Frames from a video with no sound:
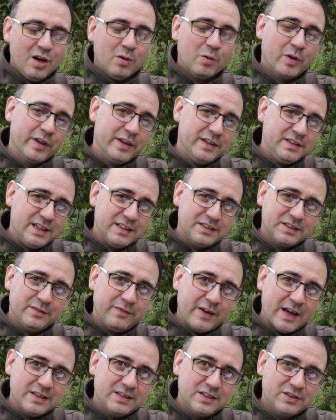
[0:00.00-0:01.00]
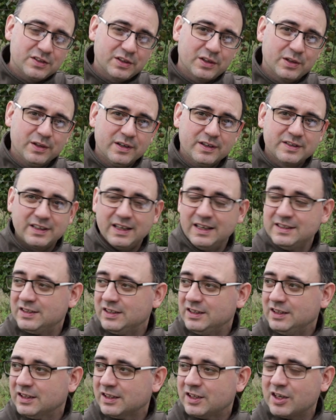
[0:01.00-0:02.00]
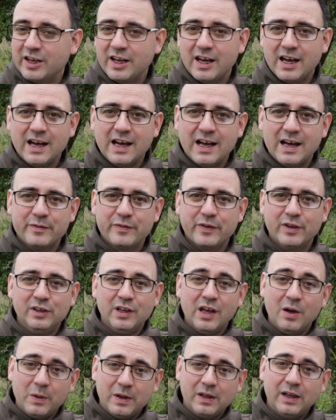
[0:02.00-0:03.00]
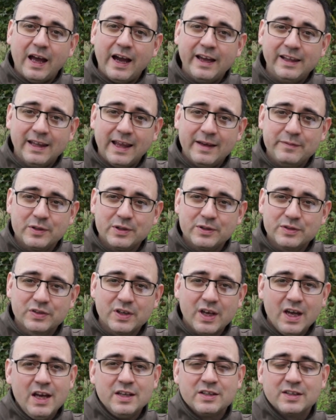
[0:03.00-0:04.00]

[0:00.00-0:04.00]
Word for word: One of the disadvantages, of course, is that you're going to have lower light levels.